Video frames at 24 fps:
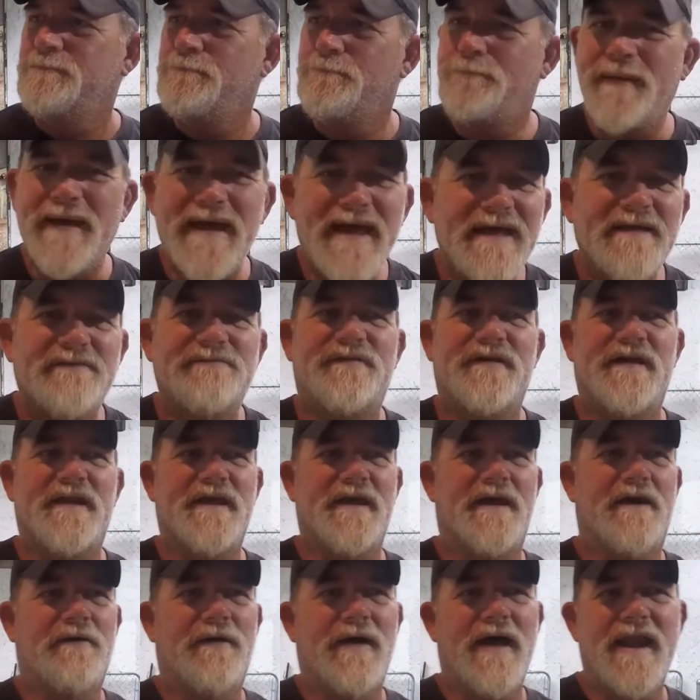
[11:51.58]
Big
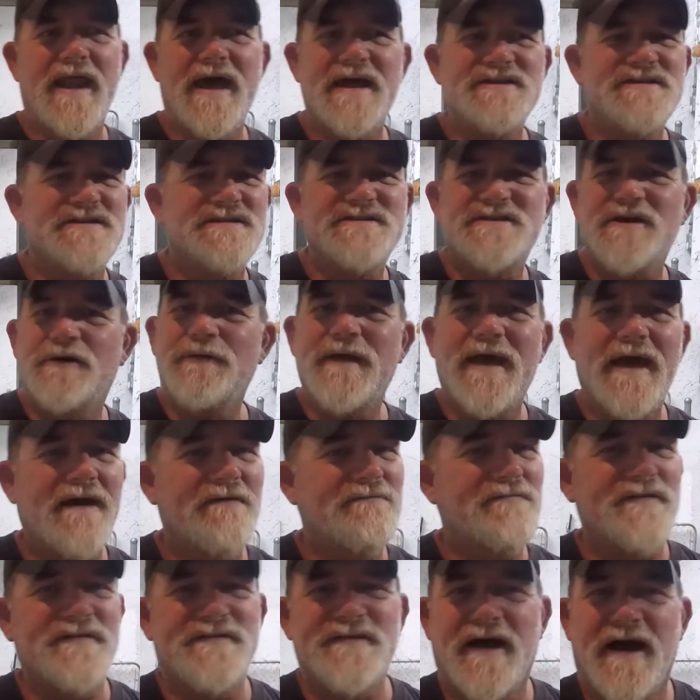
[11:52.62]
video, and I just don't
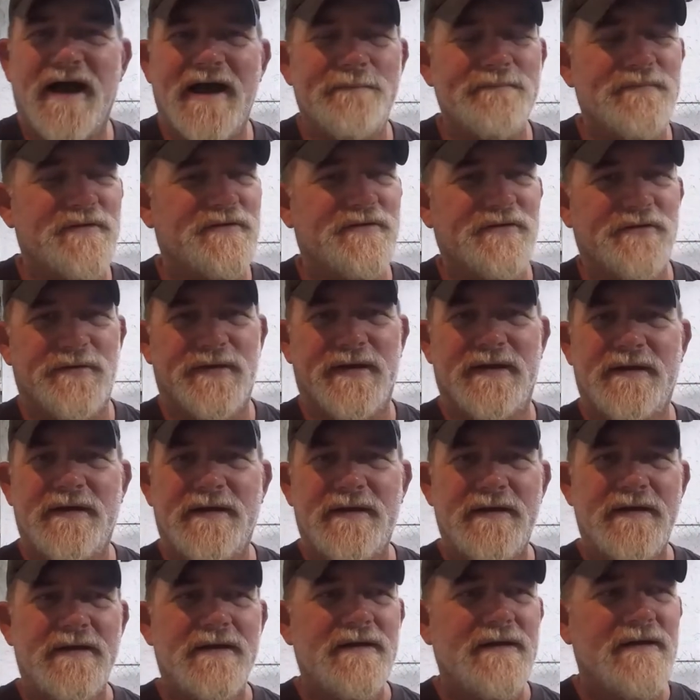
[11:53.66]
have the time to do it.
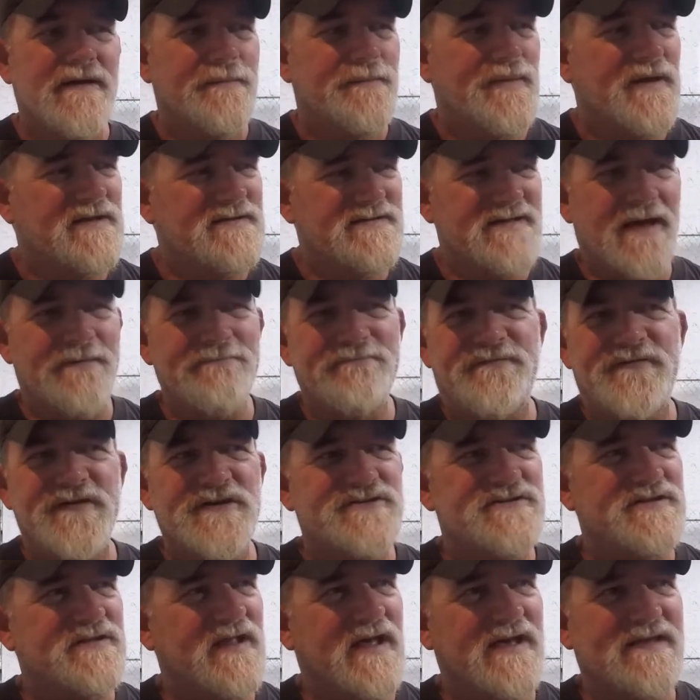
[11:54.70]
because I'm
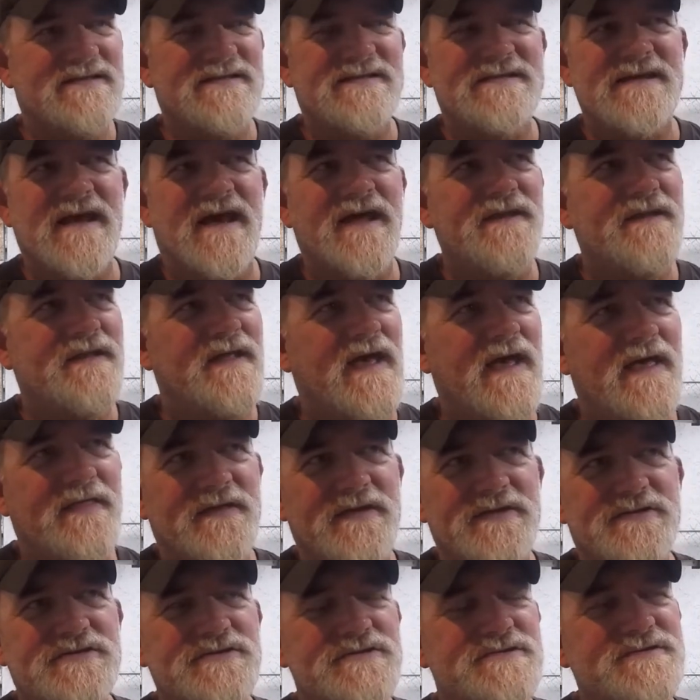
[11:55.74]
fishing like Sunday,
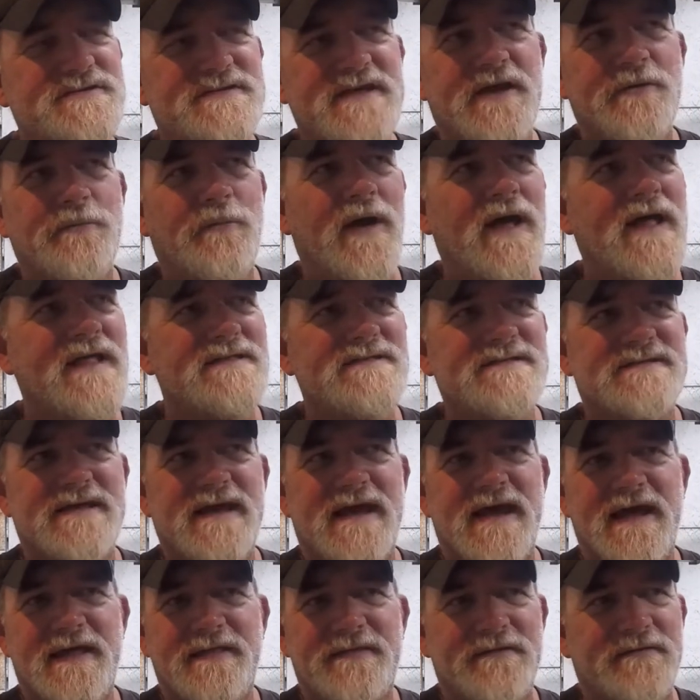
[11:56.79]
then Tuesday,
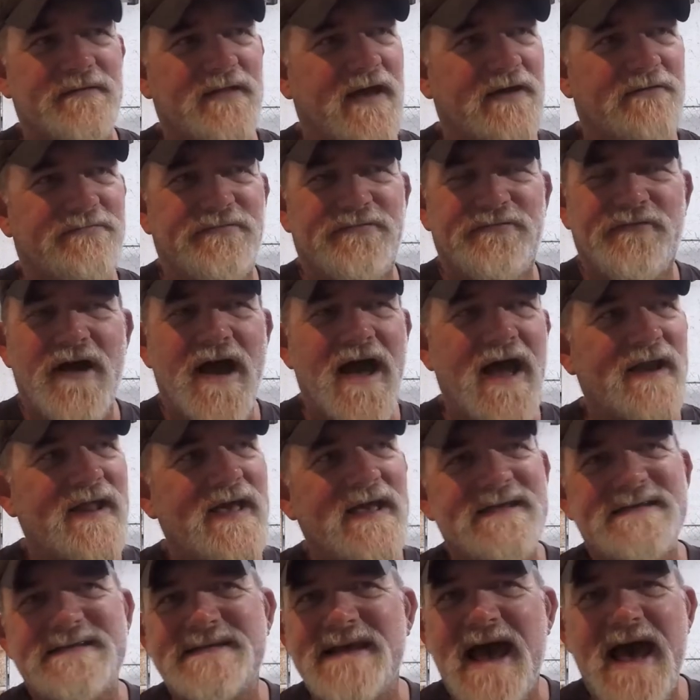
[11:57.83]
Wednesday, then like
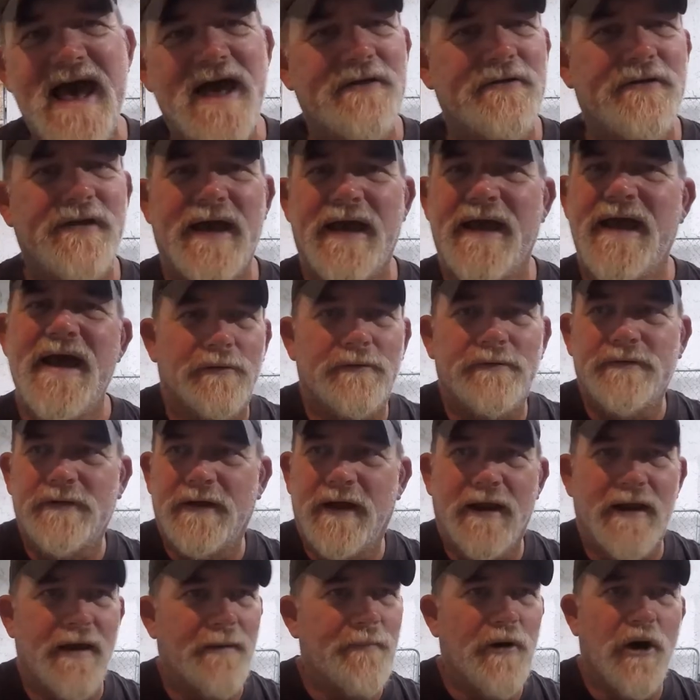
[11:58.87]
Friday, Saturday,
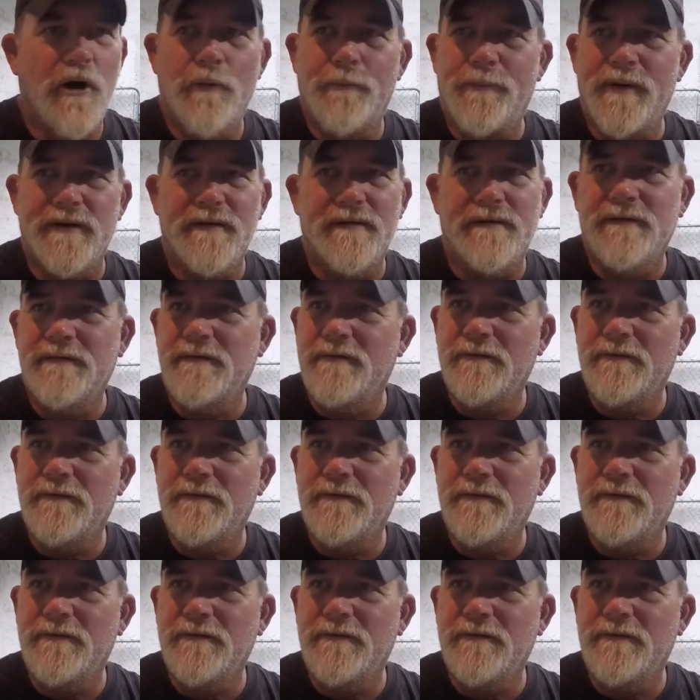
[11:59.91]
and I'm hoping